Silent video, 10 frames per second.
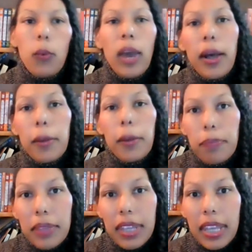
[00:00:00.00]
Well,
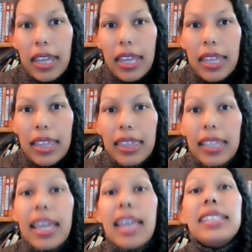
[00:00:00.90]

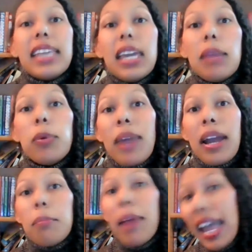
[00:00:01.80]
the landscape
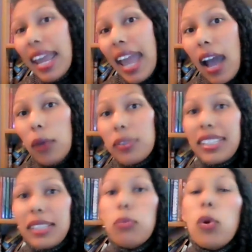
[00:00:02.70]
around my
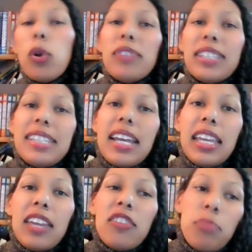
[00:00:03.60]
house is more of a
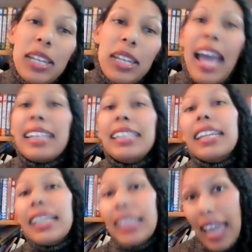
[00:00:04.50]
study of benign
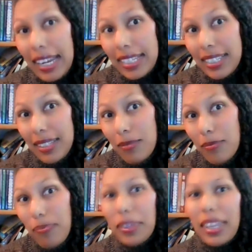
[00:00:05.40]
neglect.
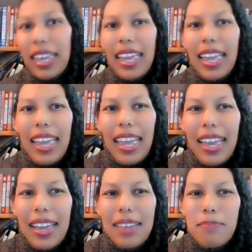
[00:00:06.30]

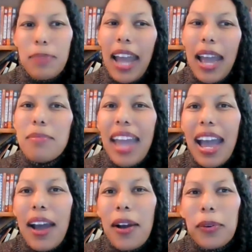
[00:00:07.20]
But I'm
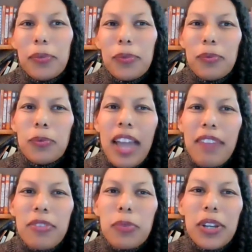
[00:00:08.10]
now
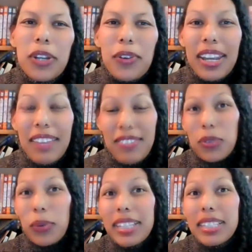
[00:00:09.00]
left wondering if the
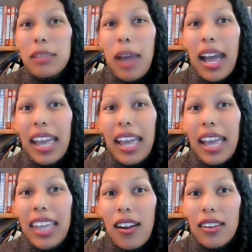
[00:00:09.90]
trees in my
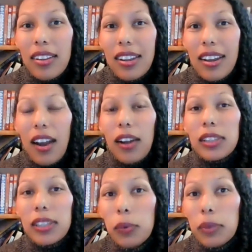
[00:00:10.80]
yard
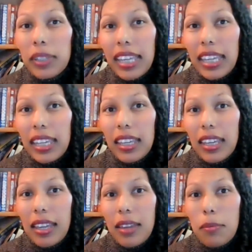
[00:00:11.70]
are lonely